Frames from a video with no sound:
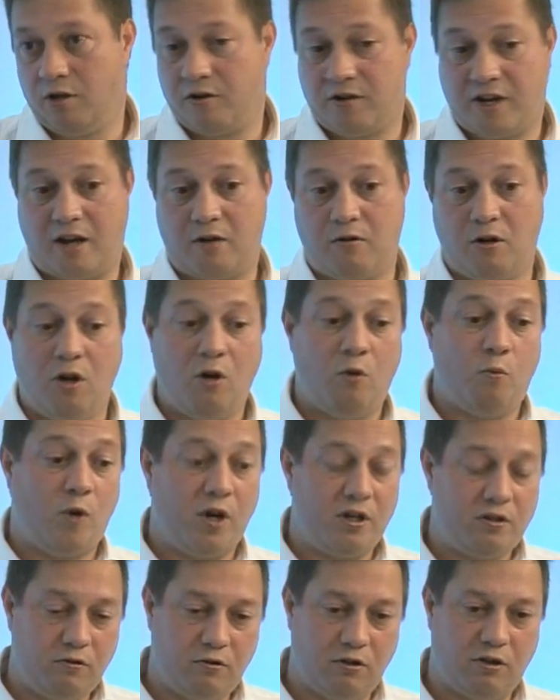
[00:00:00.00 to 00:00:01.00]
Now,
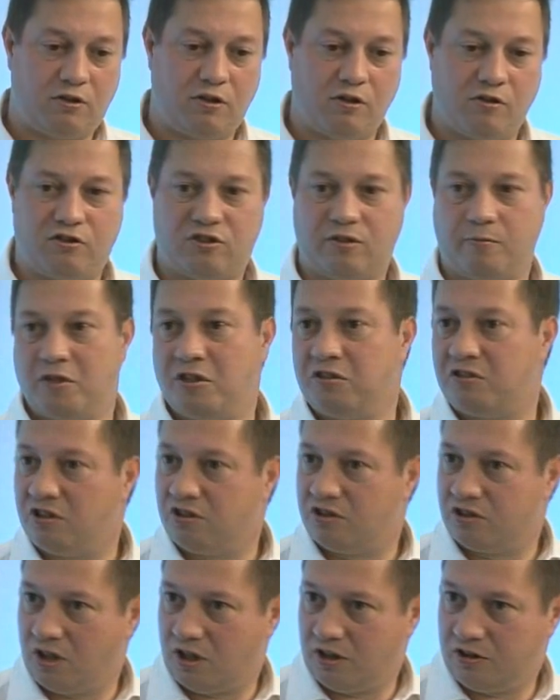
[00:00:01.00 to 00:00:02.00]
when you look at some of the
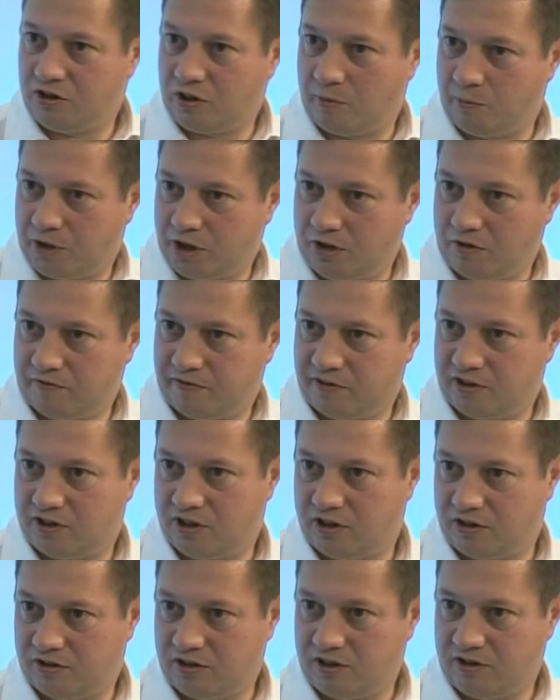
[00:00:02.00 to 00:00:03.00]
design compute
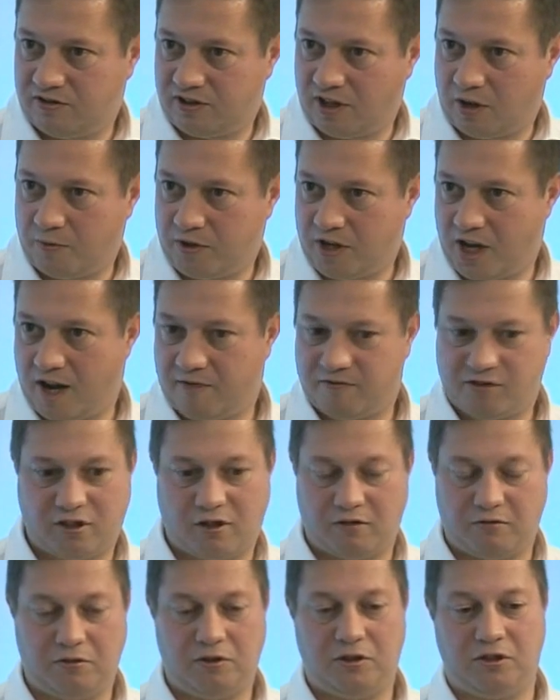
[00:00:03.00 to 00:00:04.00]
facilities that we have,
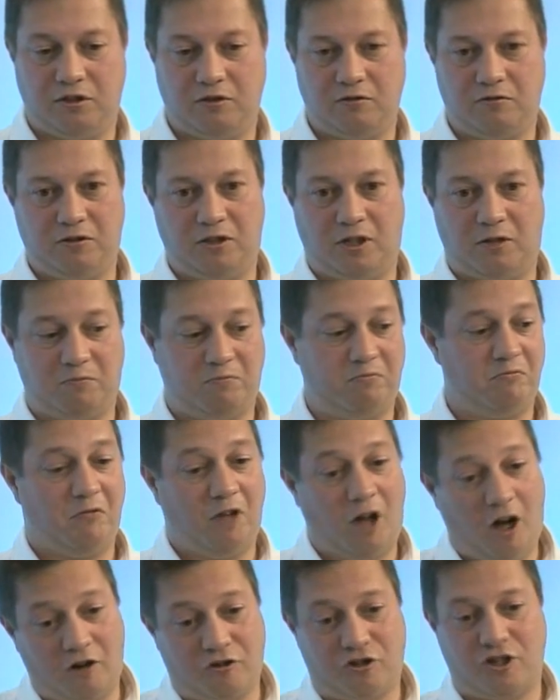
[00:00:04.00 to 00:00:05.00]
so
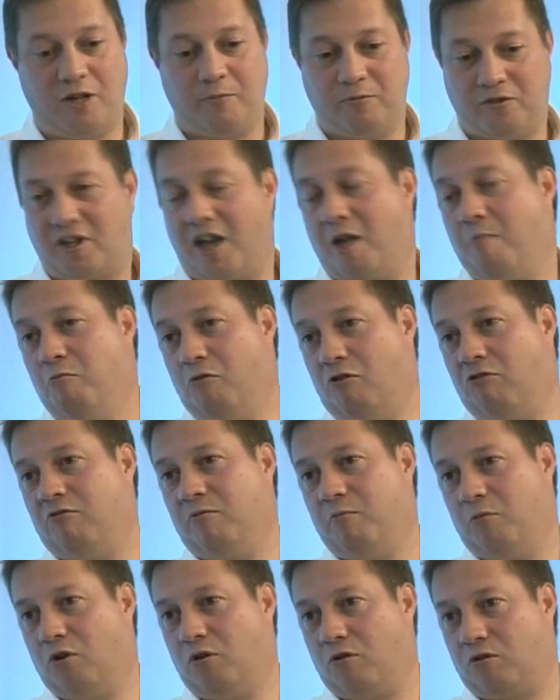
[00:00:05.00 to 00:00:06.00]
our chips get more
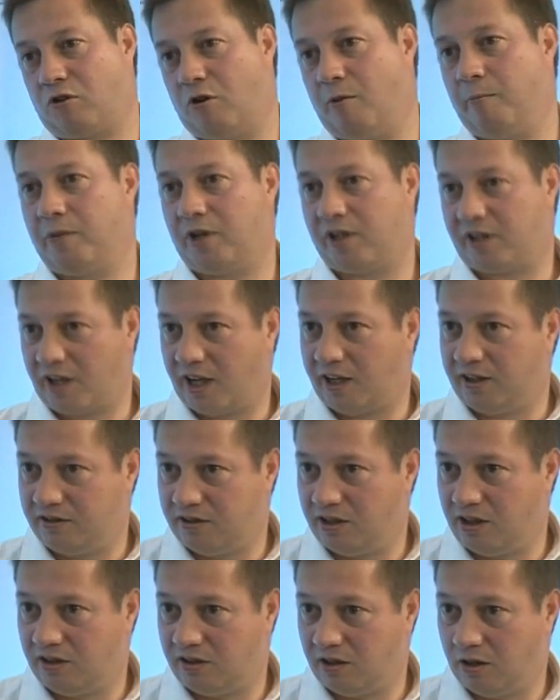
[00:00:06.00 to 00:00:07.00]
and more
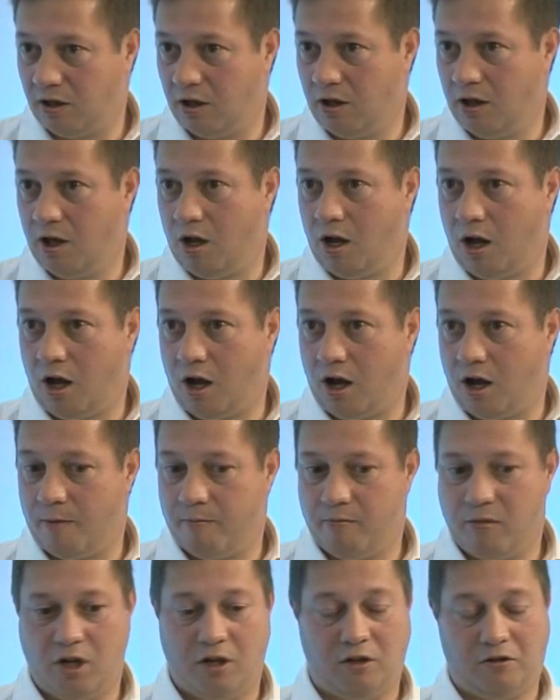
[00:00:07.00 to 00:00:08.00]
complicated,
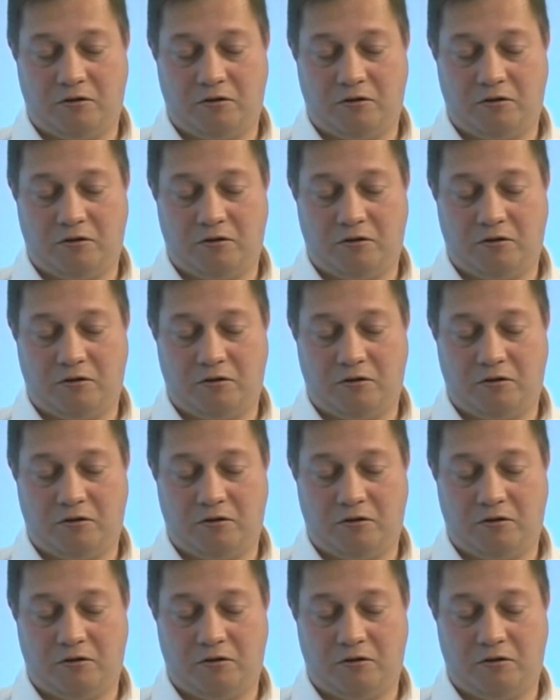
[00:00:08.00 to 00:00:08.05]
on